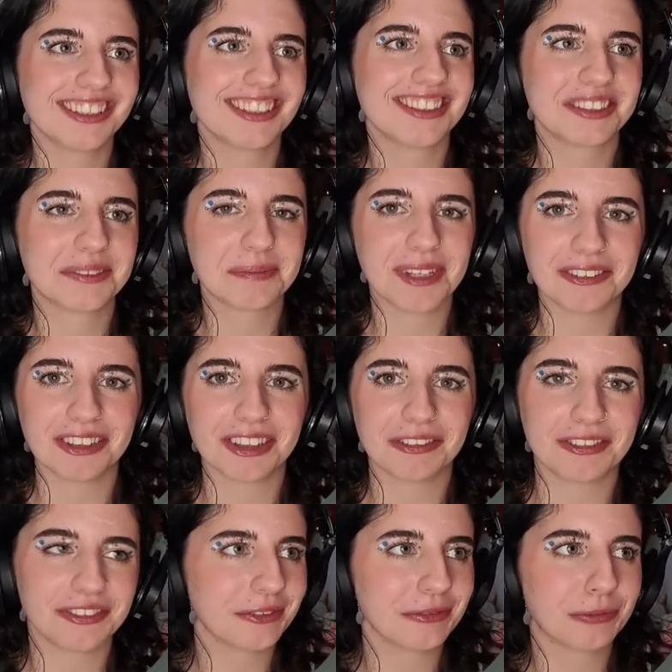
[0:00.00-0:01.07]
There's a bit
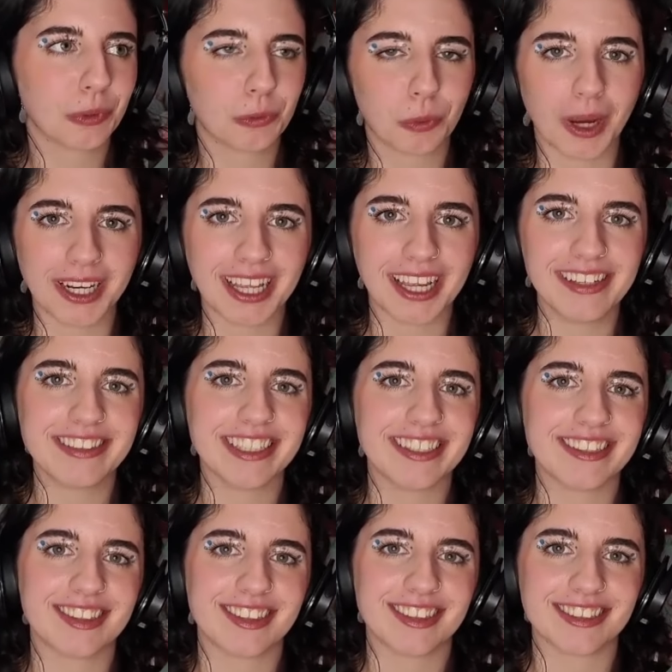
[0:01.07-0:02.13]
of a 180
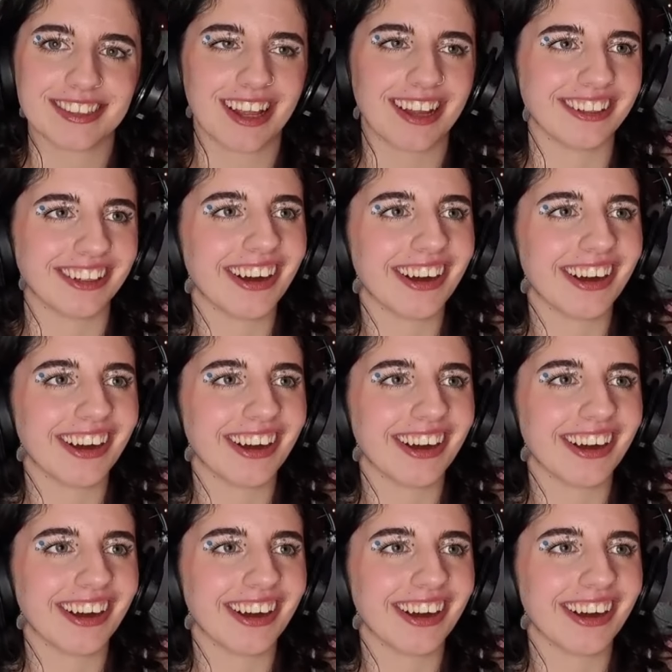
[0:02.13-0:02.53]
since that